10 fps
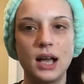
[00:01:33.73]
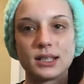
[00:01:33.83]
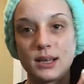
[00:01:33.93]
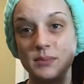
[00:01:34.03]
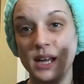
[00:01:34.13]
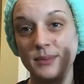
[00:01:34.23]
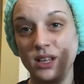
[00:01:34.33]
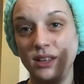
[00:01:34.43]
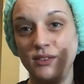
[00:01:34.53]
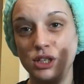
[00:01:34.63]
Sometimes
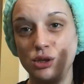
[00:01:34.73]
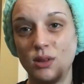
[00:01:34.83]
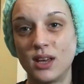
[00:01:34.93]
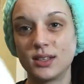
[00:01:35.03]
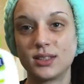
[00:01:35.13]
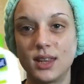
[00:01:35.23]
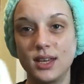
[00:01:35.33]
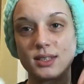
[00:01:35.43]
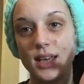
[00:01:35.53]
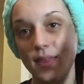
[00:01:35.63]
I'll even do this,
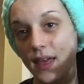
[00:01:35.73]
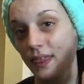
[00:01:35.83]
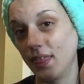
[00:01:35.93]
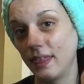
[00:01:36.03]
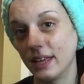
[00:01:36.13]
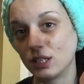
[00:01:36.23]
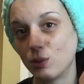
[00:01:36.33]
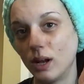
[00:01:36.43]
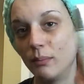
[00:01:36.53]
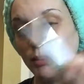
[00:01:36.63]
and then
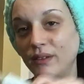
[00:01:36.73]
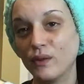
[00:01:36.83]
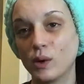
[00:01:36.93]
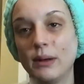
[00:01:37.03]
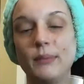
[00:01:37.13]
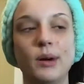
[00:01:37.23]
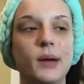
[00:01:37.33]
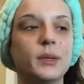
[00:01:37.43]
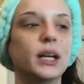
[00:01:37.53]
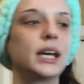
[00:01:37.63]
this one before my
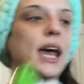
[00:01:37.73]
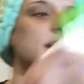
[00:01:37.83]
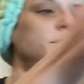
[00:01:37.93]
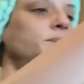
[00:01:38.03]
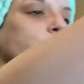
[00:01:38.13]
primer again.